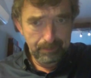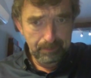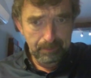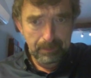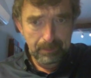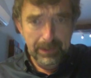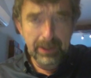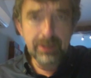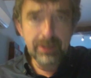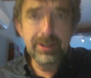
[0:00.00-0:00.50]

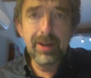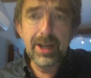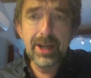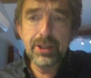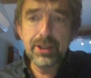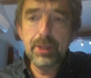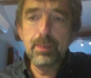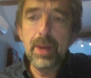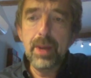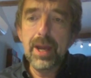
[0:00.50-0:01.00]
because they're
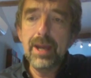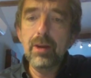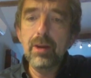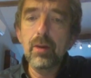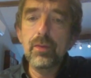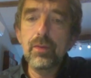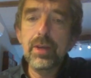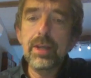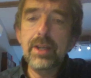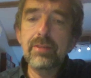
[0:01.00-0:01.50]
actually paying
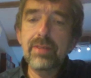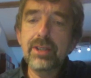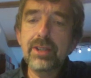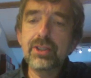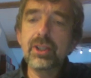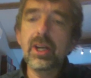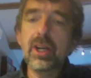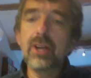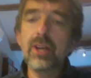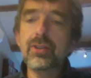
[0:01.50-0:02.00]
off the interest
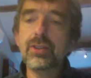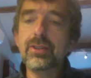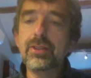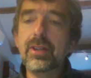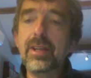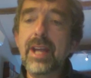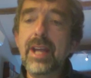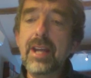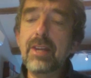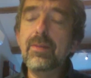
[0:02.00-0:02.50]
charges at
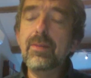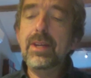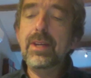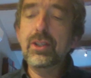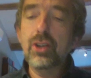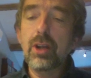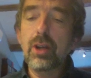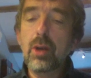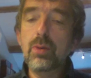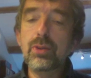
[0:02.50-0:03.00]
the end of
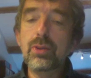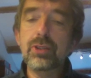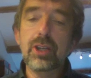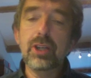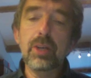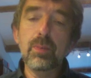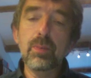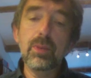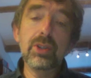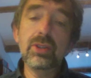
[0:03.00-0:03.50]
each loan
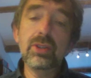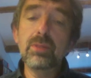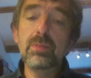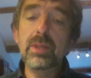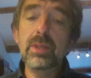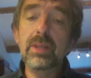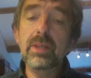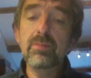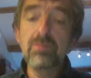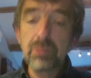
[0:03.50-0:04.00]
term, which can
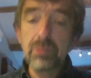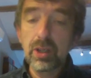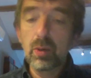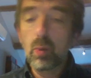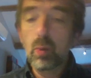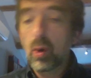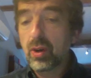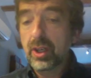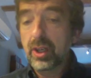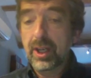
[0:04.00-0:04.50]
be
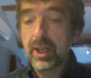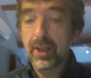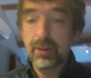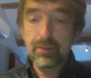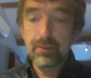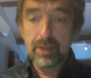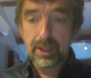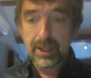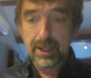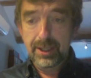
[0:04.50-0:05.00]
1 year,
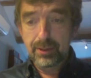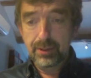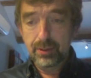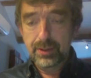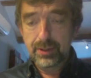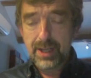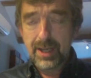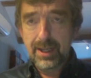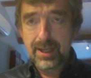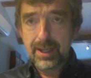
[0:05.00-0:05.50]
3 years, or
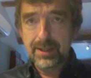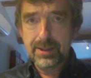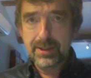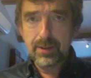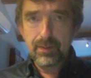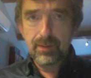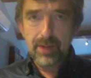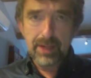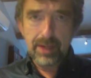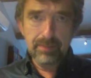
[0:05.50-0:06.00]
10 years. So
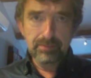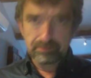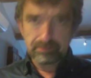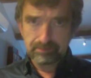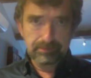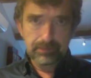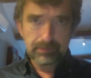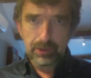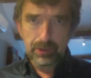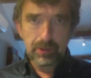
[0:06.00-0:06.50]
in fact,
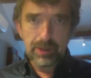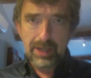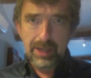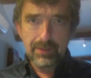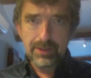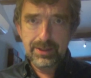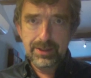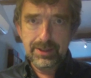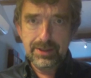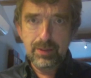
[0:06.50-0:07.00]
you could have
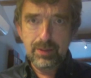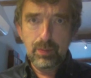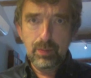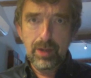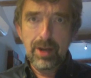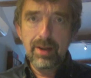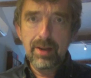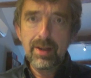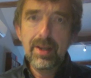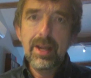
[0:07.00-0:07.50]
a system
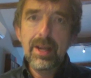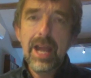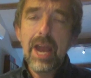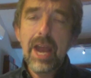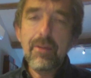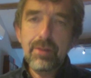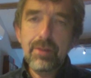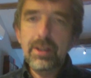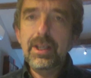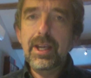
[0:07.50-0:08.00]
where
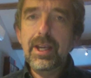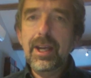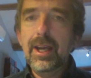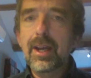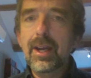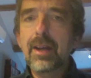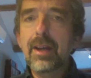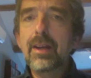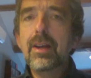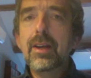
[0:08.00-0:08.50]
every
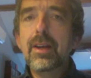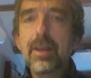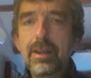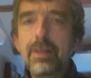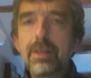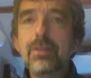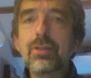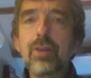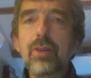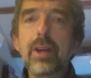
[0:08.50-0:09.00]
year
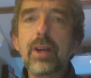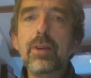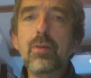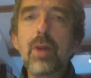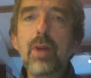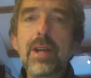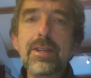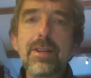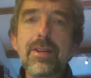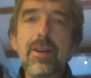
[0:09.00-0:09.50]
you're trying to
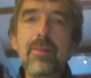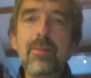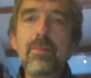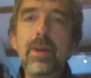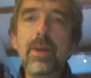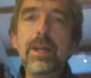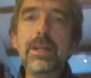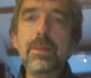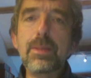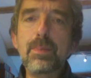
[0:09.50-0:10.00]
raise enough
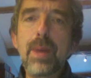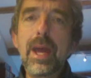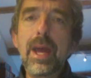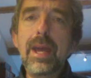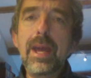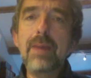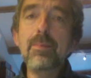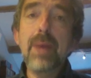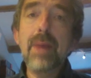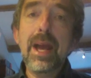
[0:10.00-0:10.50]
money to
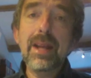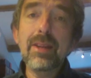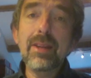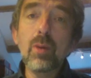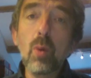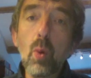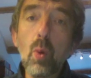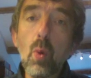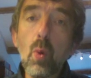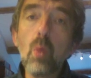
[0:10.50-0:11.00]
pay back
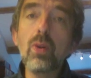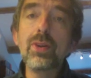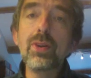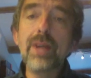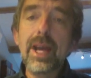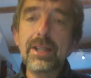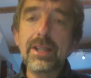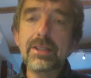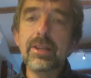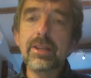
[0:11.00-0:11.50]
all the
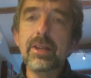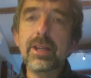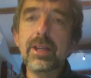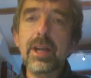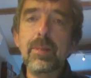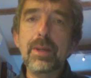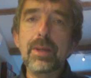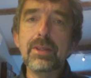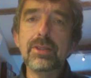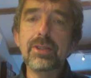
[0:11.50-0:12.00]
debts that are
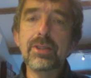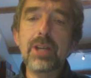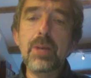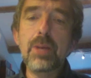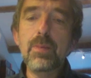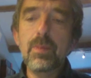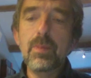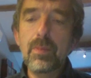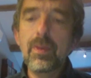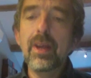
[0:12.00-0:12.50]
coming to
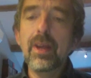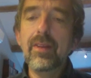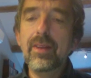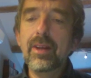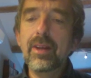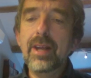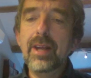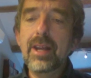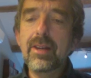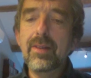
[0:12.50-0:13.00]
term at
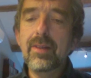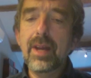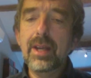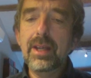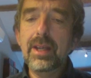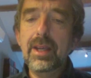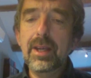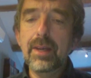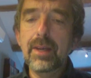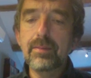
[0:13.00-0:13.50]
the end of that
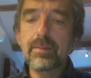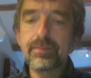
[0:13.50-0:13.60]
year.